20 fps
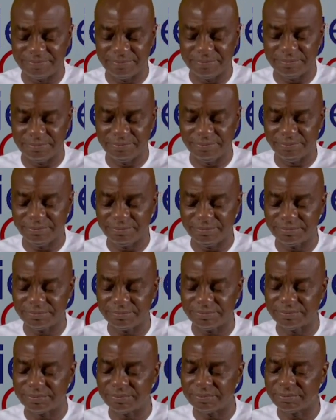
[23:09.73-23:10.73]

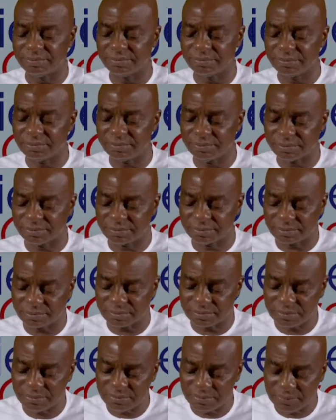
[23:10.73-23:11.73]

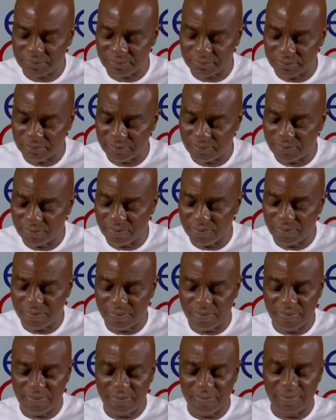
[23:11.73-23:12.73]

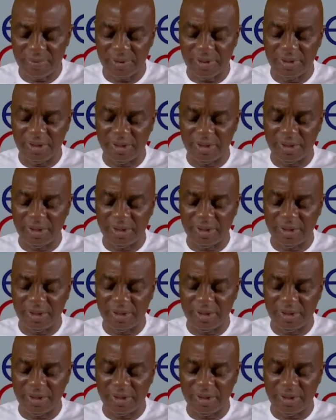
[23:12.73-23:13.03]
Nothing is said.